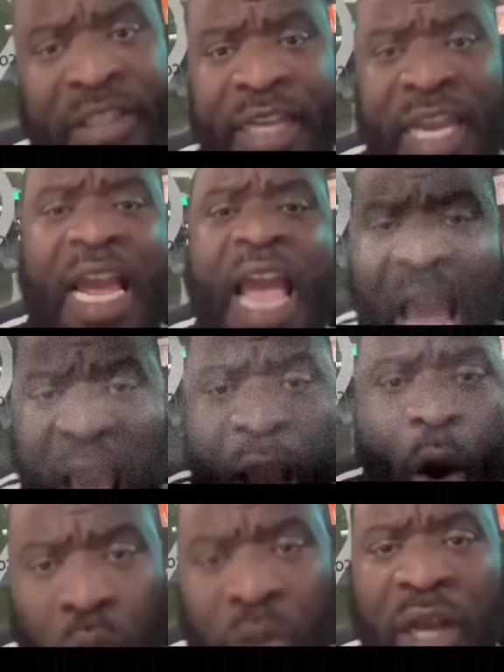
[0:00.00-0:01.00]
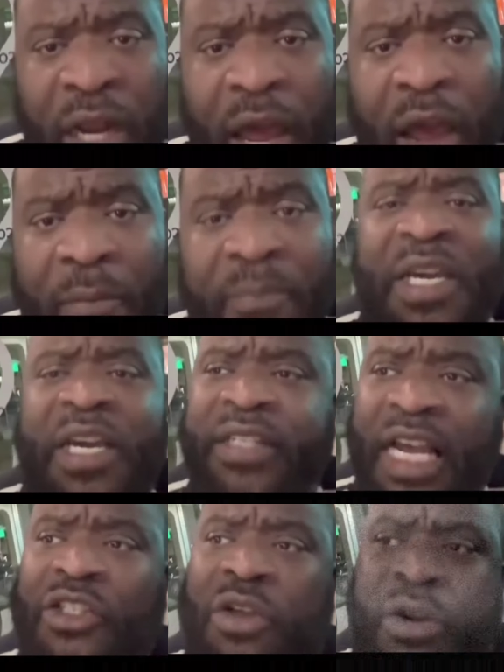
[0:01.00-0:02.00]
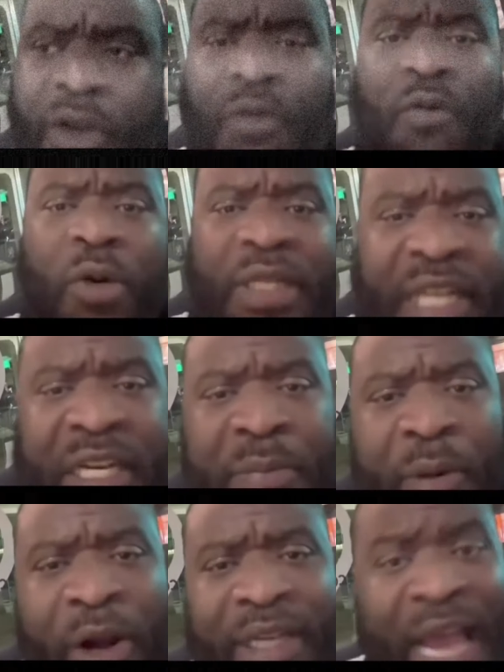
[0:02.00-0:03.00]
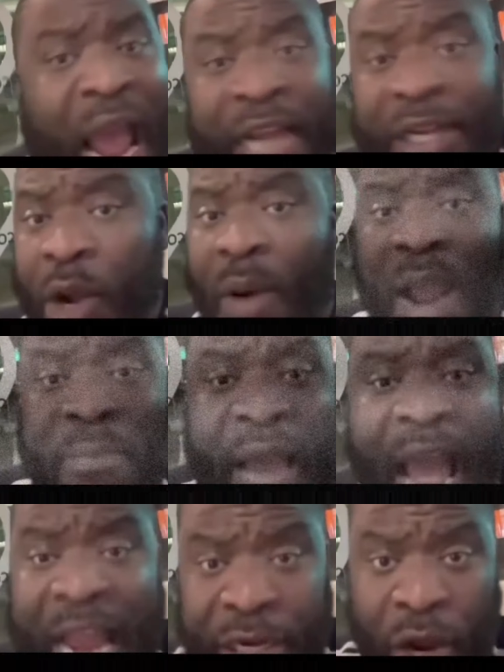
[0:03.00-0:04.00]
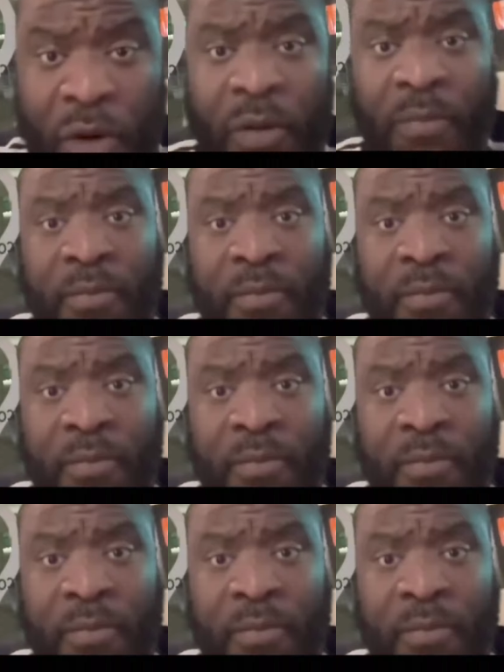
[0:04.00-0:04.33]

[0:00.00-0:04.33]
can say, "I own a club because I started throwing diddy parties." I know how many. I know.